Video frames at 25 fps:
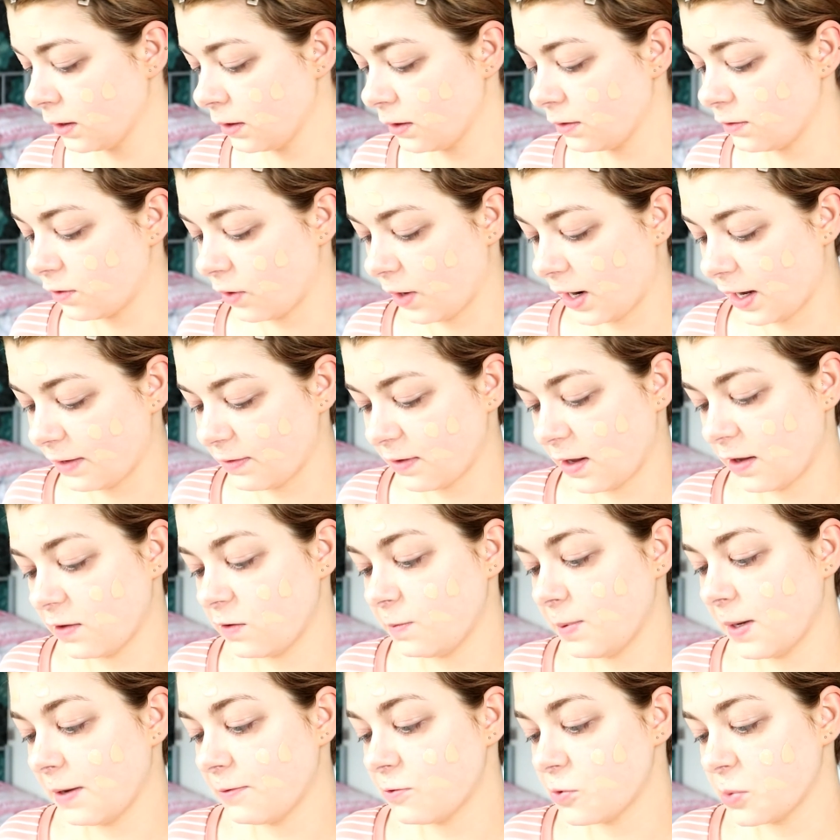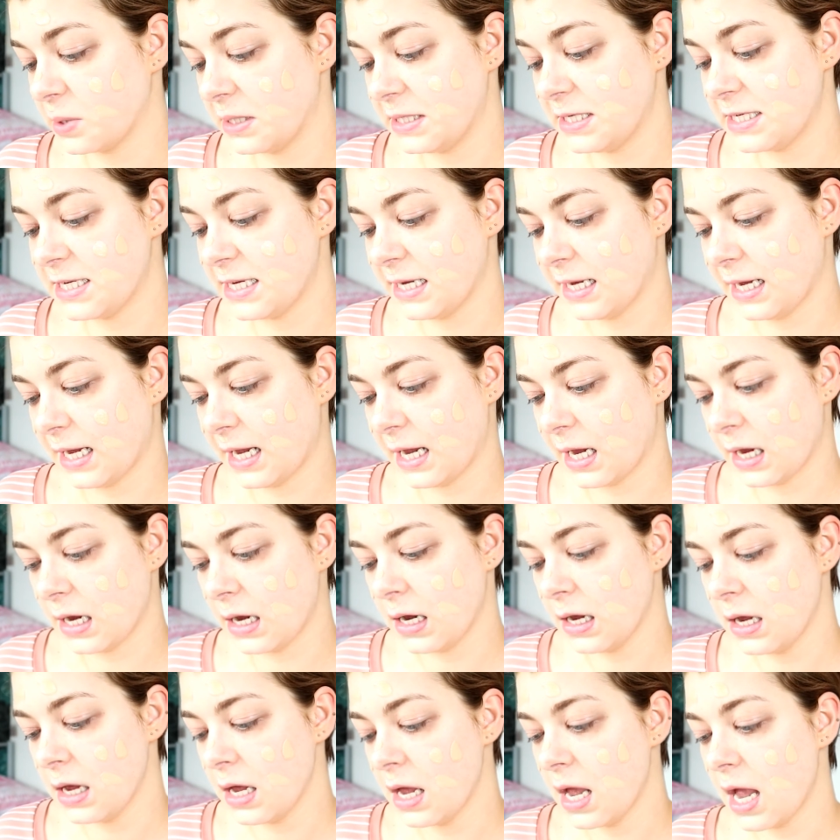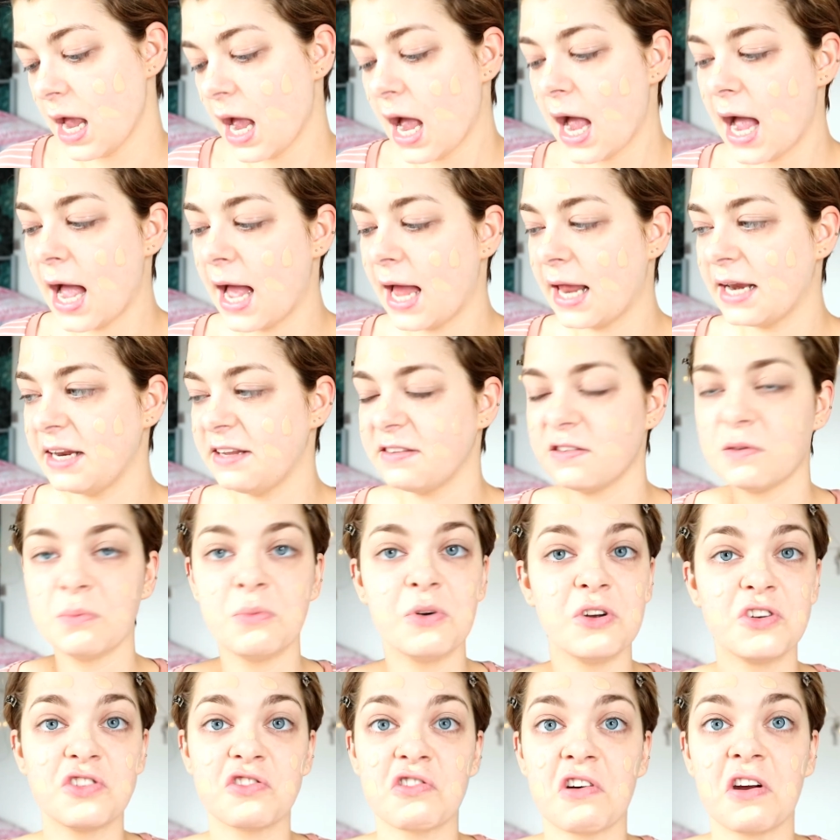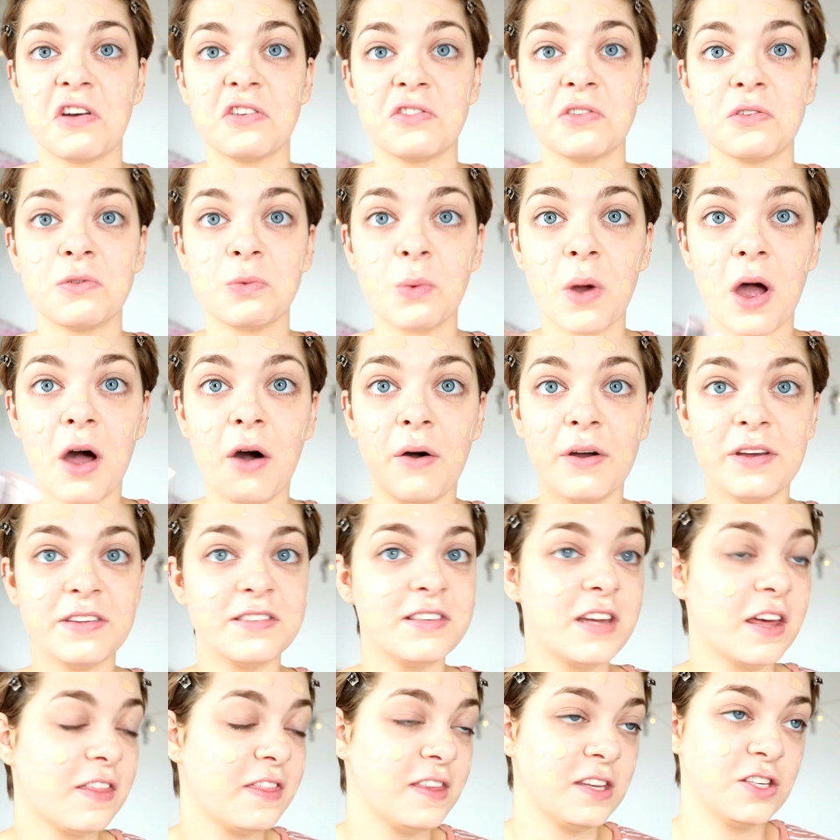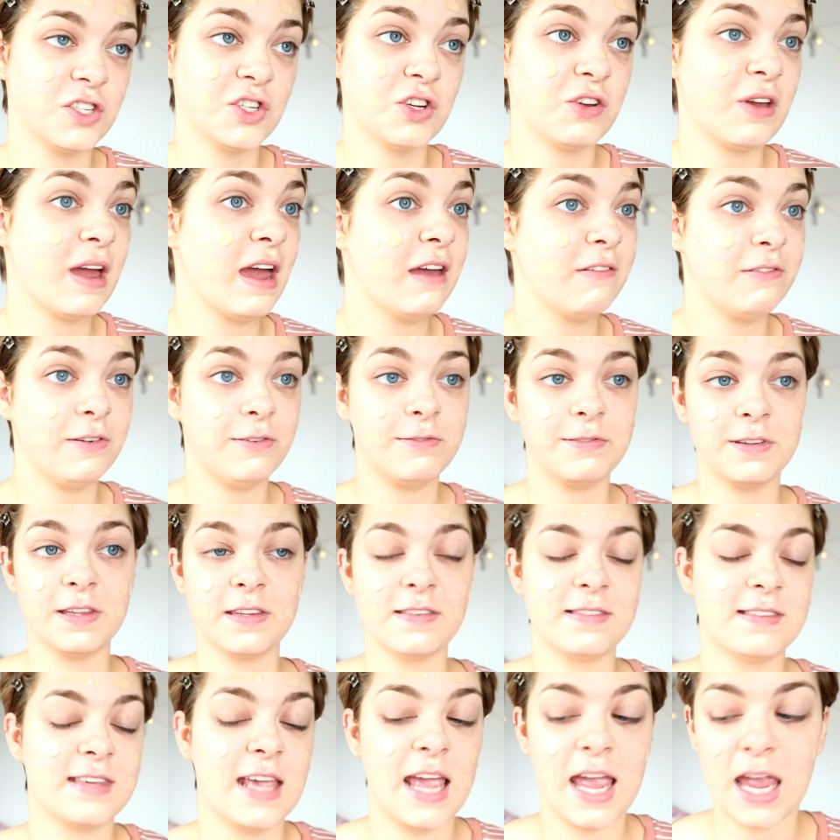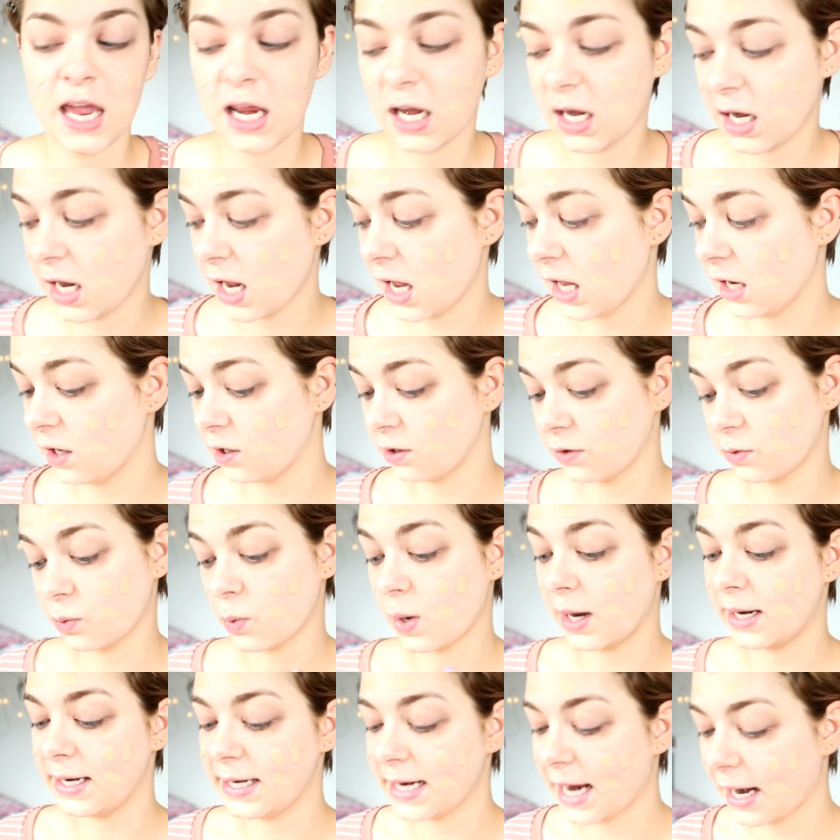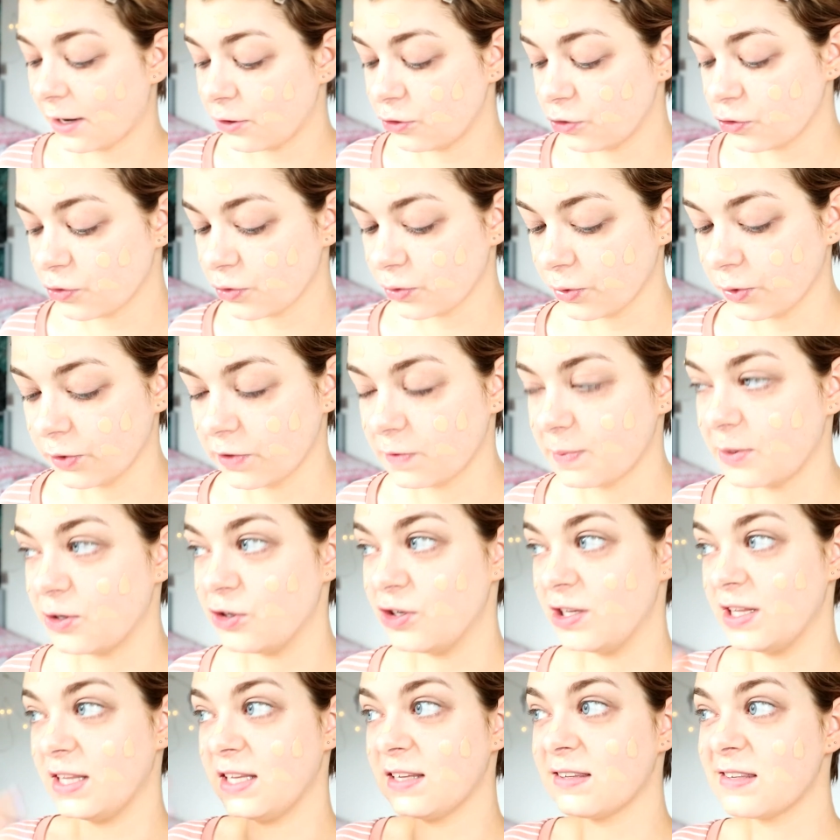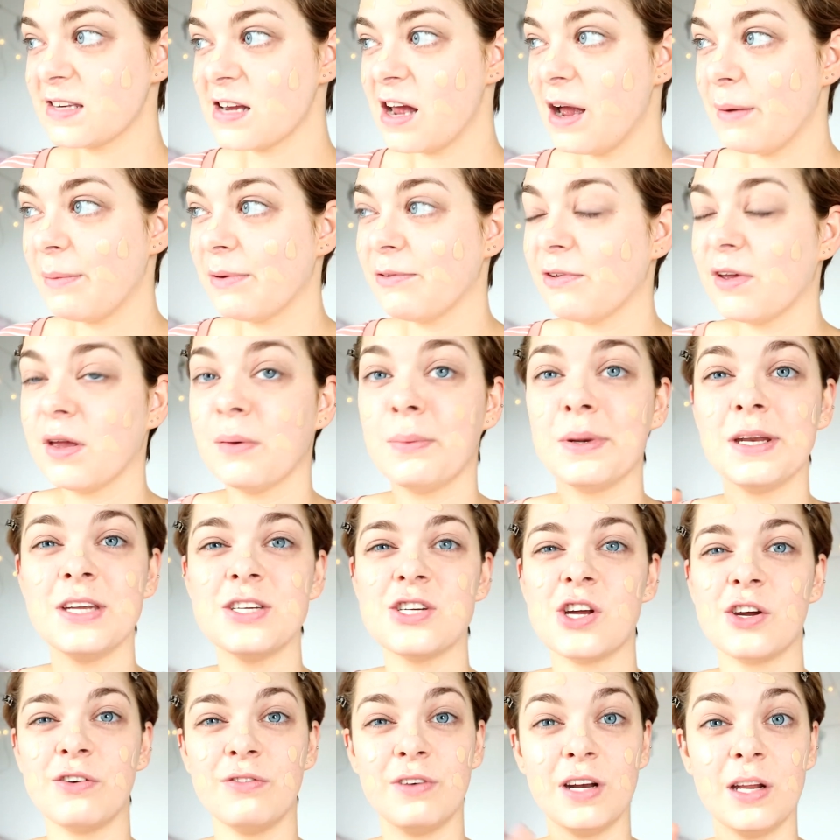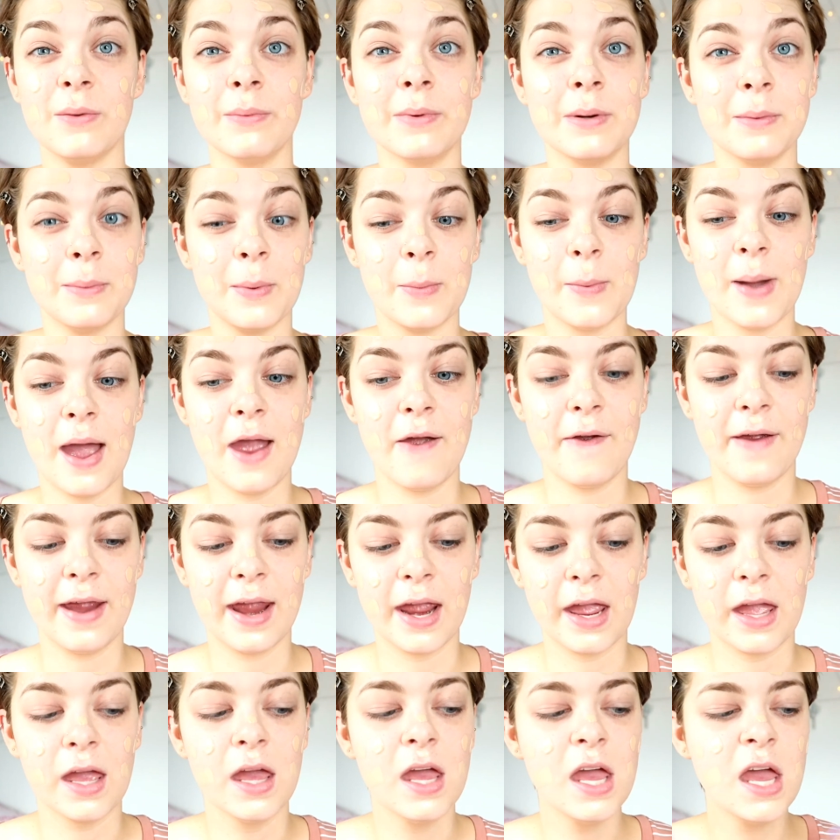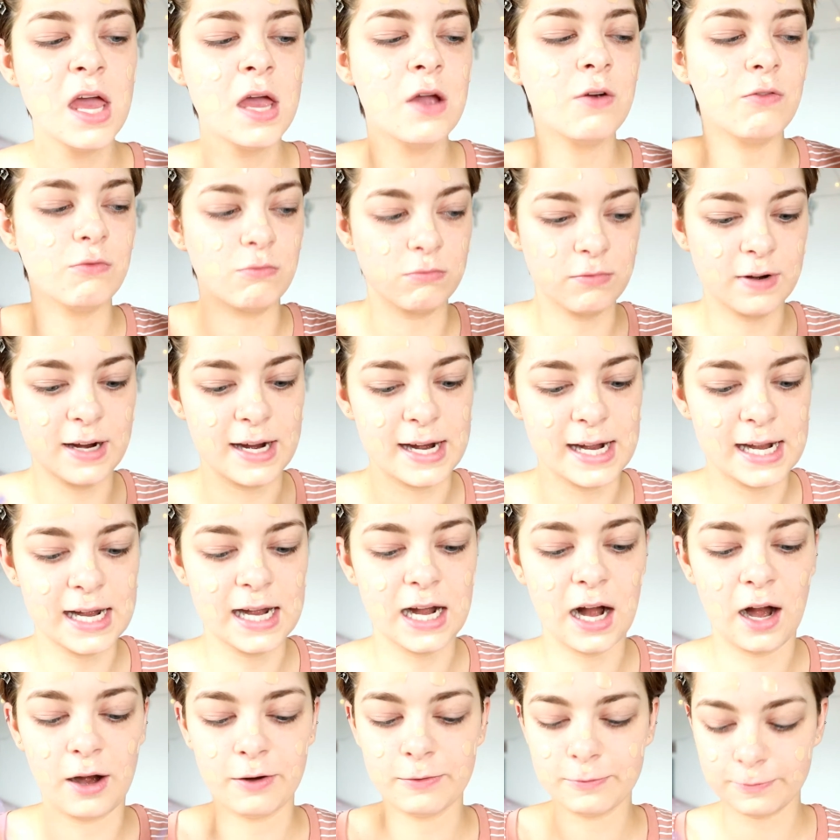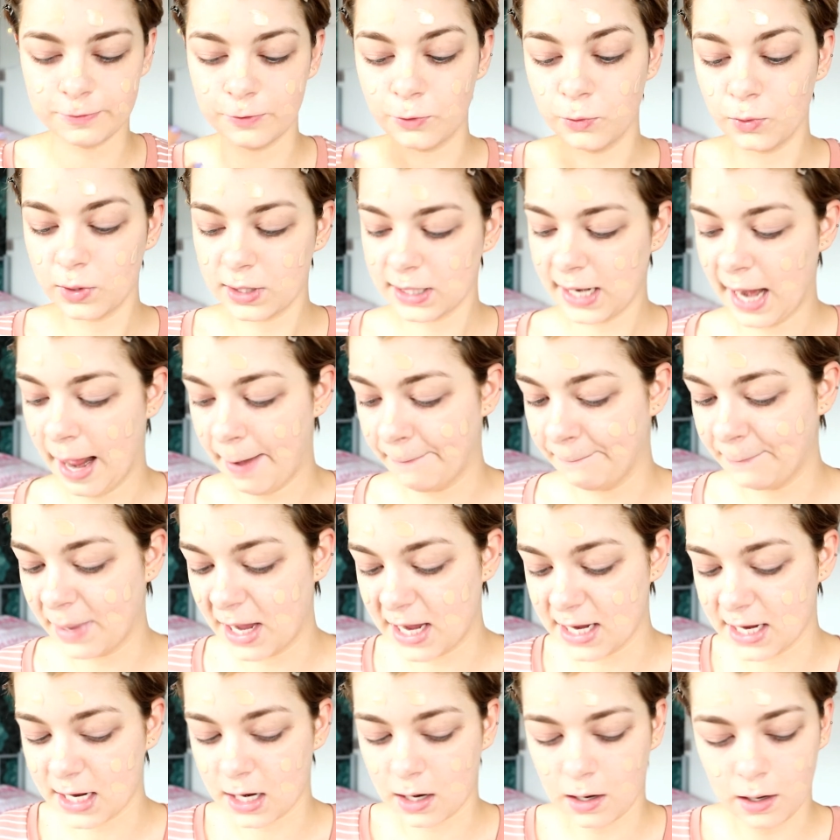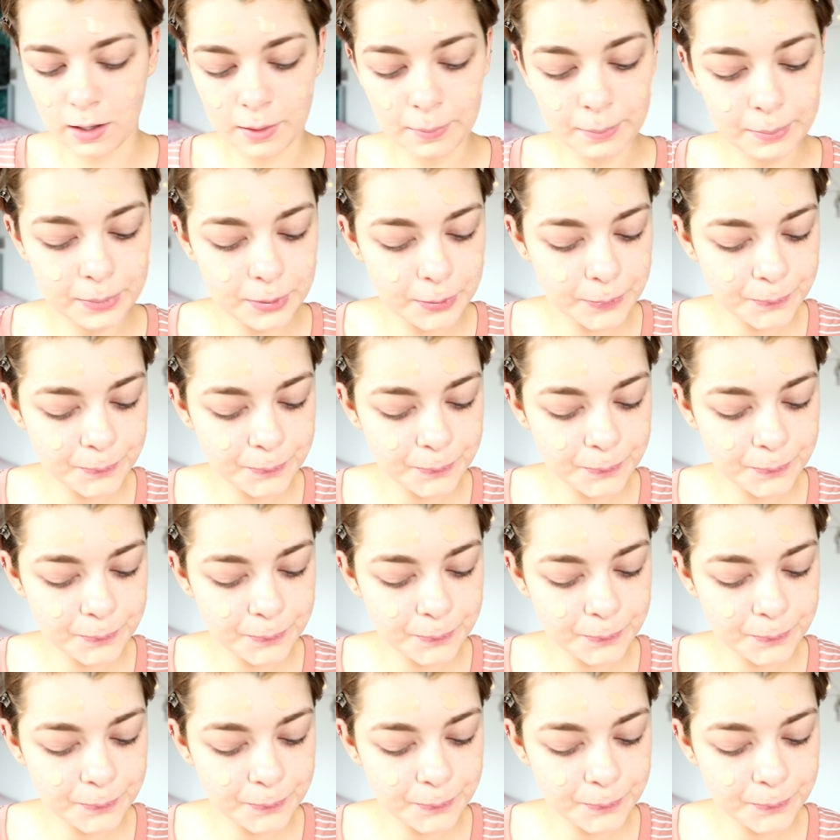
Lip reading: So it has SPF 20 and it's moisturised as well. It's nothing too heavy for the skin. It looks quite natural, especially at this time of year when you don't really want to be wearing really like full glam makeup.